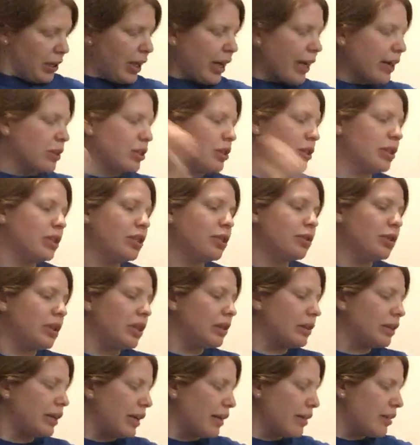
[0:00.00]
Actually, you can
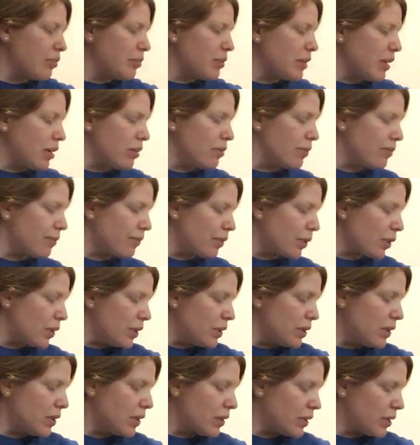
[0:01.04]
lay them down
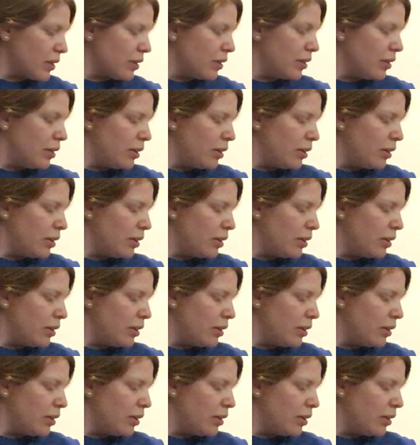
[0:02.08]
first.